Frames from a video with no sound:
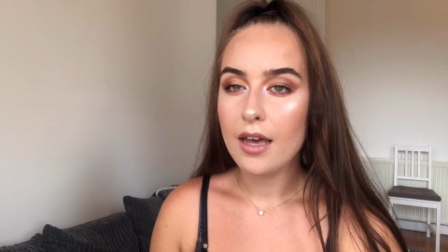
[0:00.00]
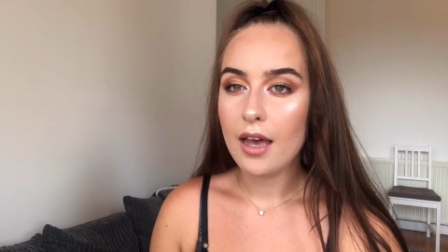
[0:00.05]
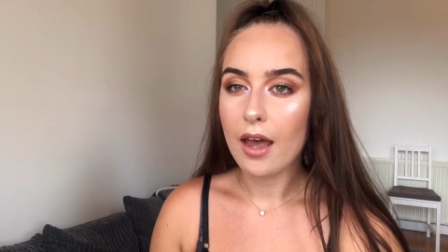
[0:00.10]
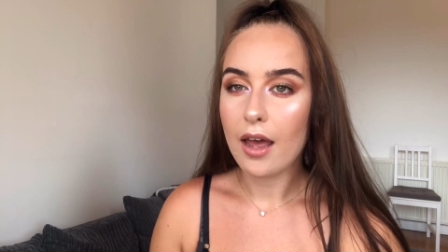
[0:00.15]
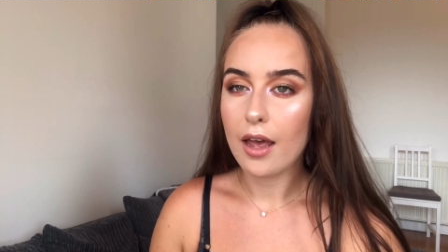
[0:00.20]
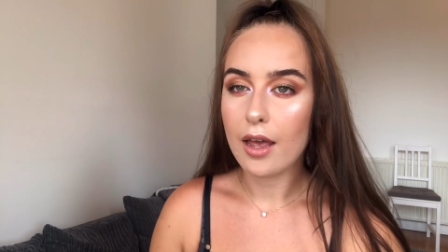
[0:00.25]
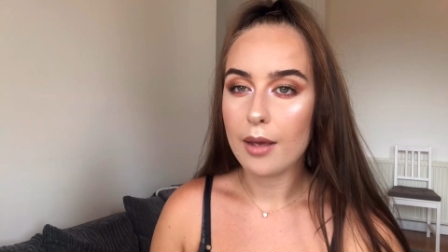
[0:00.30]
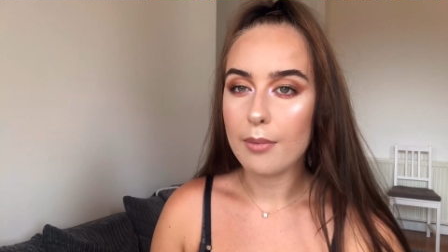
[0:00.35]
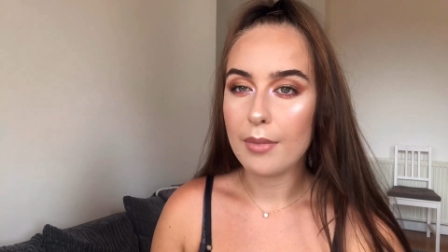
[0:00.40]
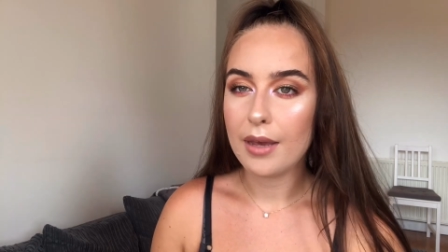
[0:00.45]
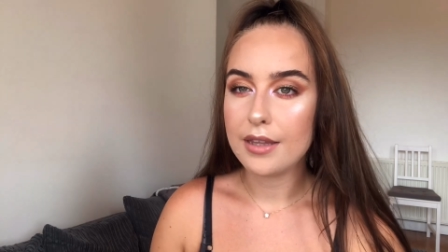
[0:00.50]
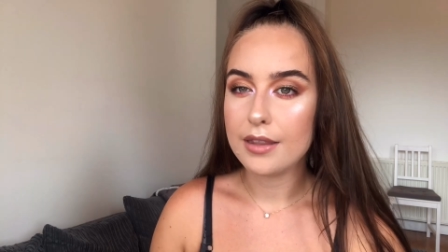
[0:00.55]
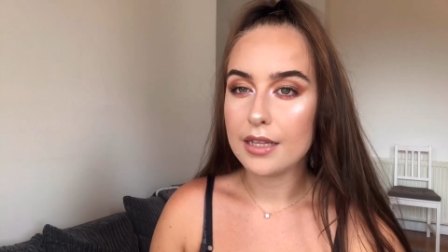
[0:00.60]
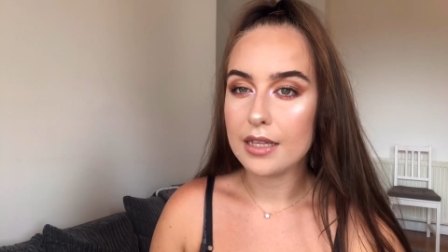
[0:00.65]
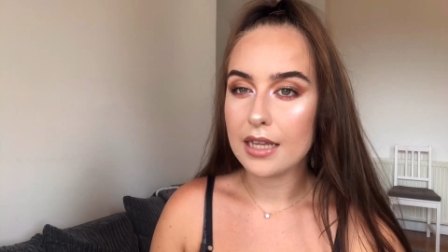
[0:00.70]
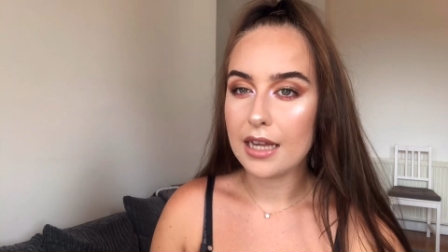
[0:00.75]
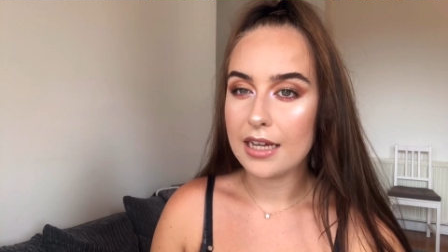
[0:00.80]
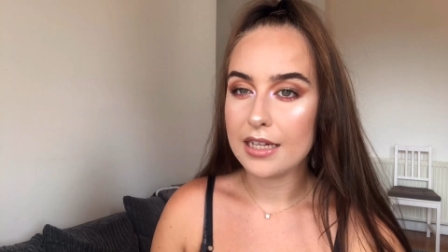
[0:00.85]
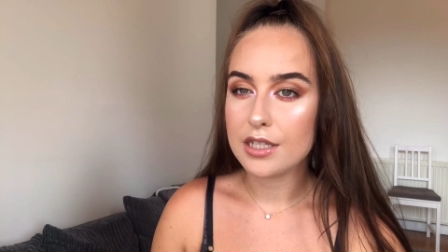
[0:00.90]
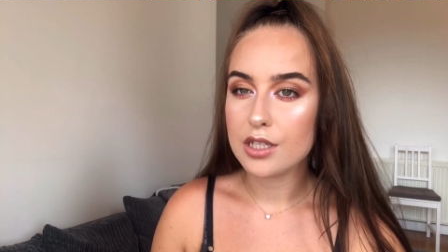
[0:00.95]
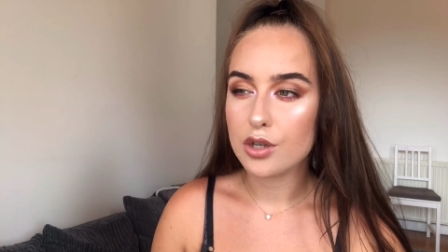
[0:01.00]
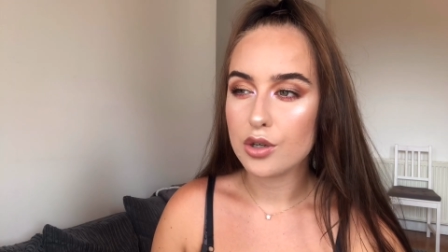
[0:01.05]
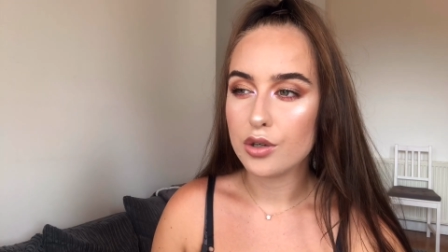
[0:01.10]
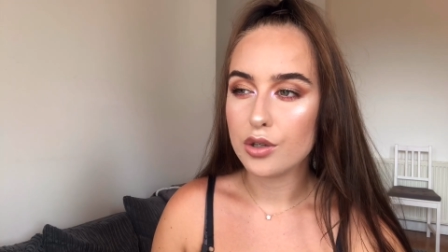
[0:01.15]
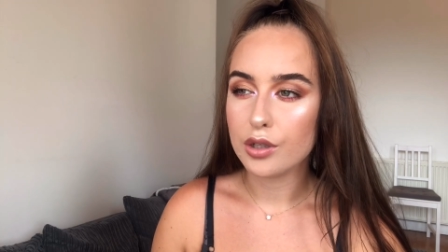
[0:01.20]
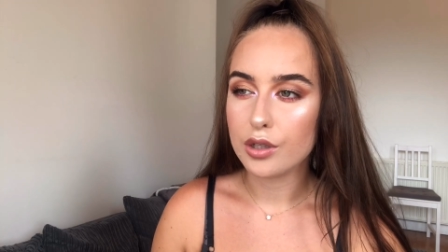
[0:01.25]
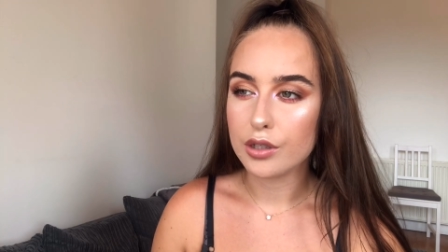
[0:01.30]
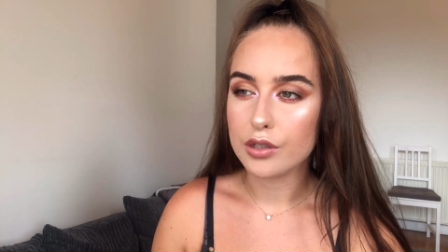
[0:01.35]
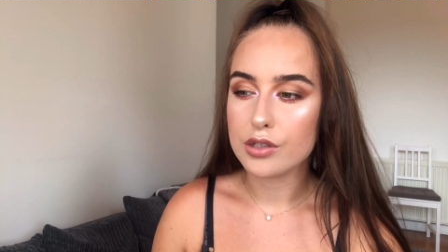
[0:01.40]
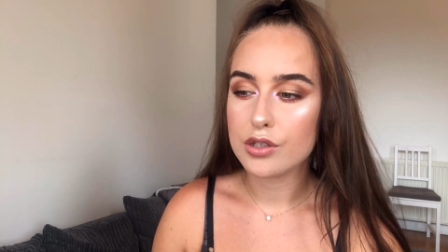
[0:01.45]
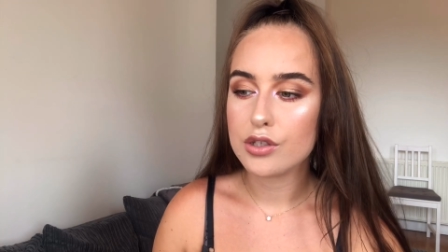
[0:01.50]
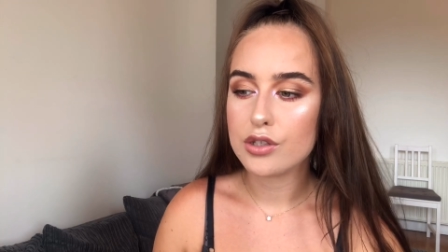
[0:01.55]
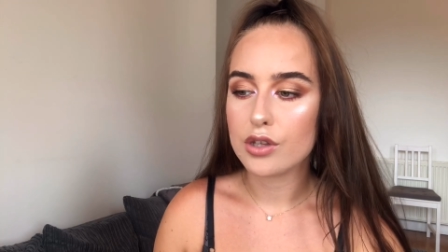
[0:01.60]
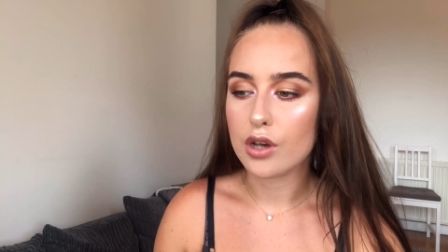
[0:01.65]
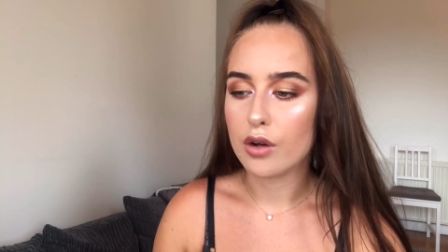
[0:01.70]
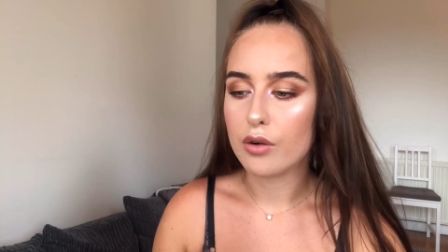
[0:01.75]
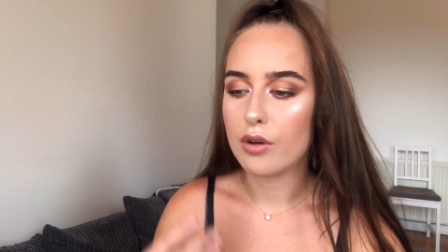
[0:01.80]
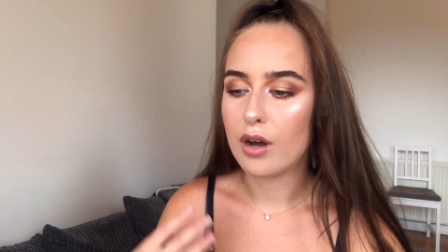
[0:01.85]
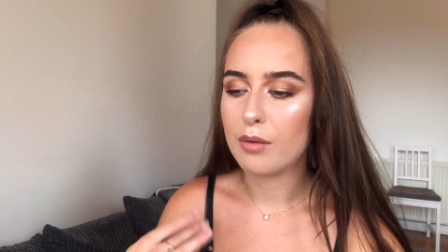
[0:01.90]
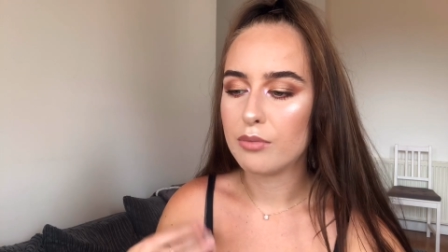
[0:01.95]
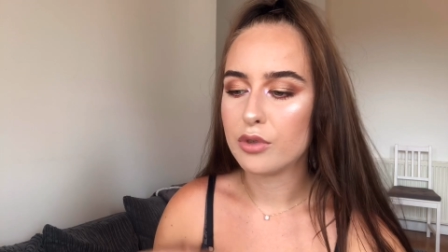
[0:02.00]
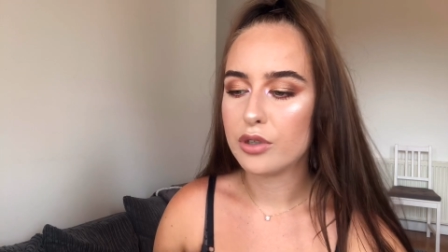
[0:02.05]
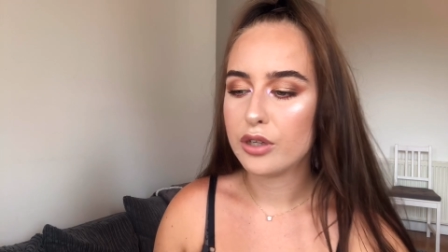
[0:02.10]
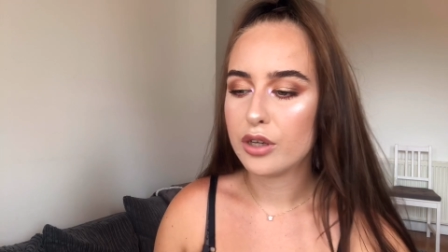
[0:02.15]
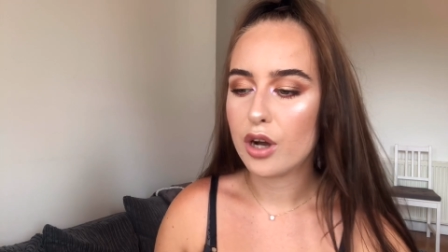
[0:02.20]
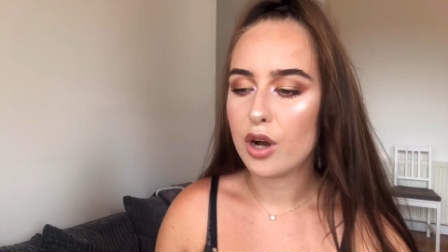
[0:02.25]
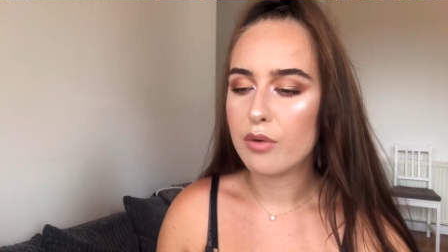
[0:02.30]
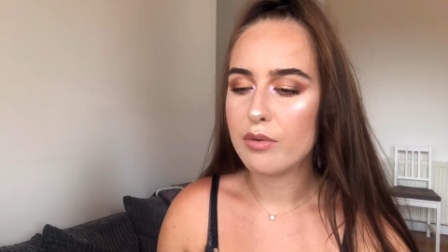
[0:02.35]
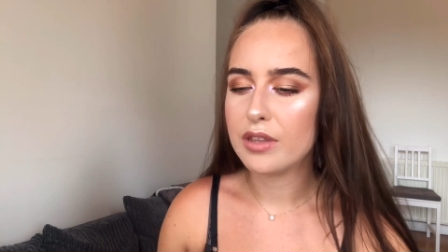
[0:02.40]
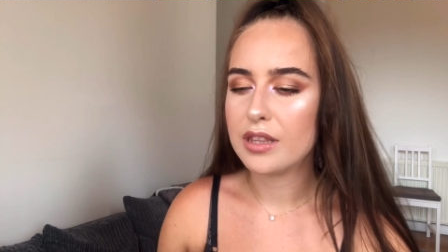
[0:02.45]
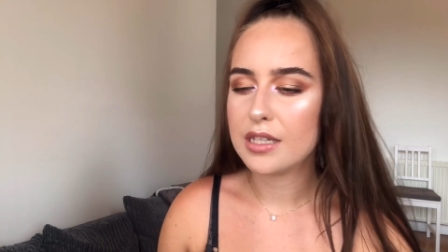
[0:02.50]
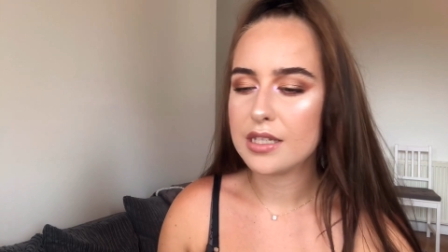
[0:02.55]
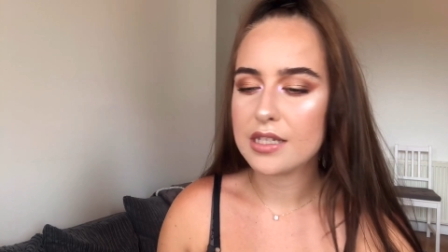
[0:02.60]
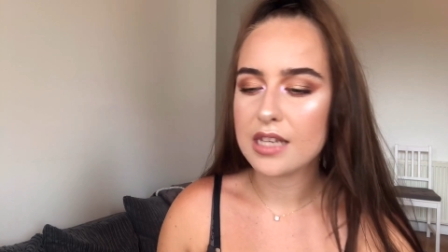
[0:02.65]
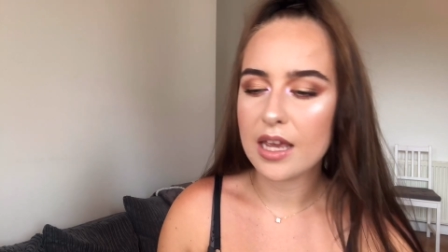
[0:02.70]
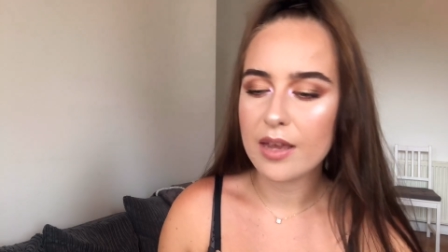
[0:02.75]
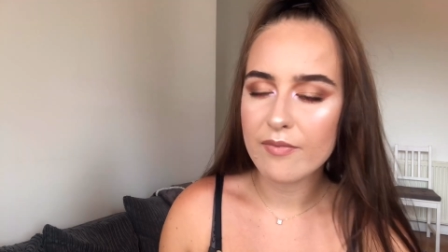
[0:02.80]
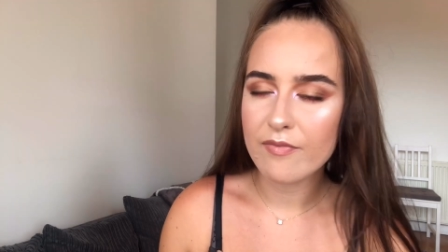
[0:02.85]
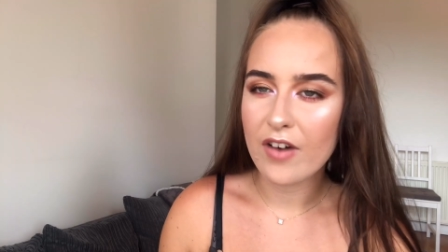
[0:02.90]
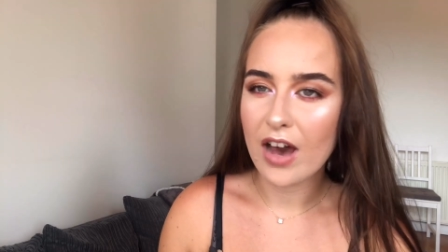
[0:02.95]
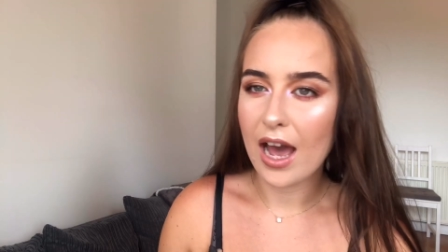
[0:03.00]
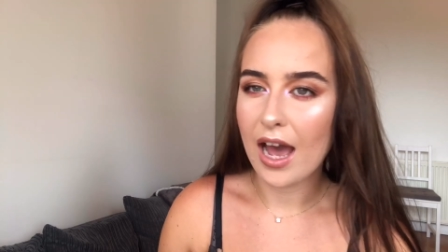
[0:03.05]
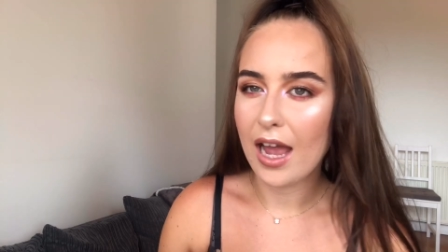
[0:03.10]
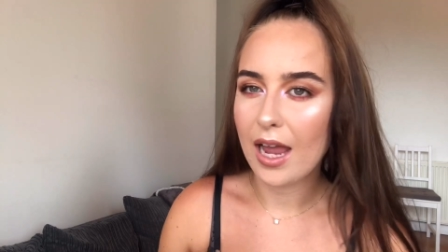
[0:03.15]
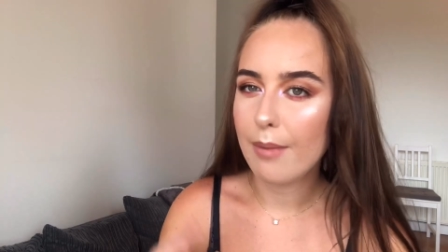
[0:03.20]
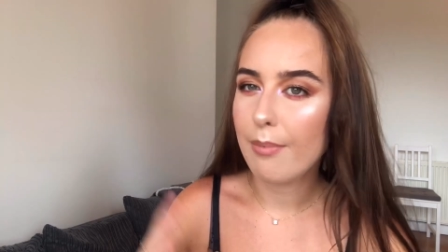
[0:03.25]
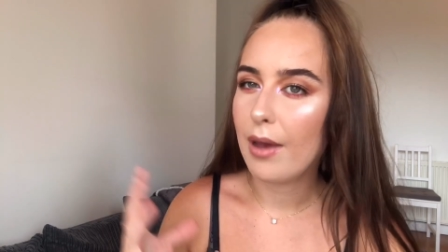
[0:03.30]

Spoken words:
in the lighter colours, so I'm going to go with the same vibe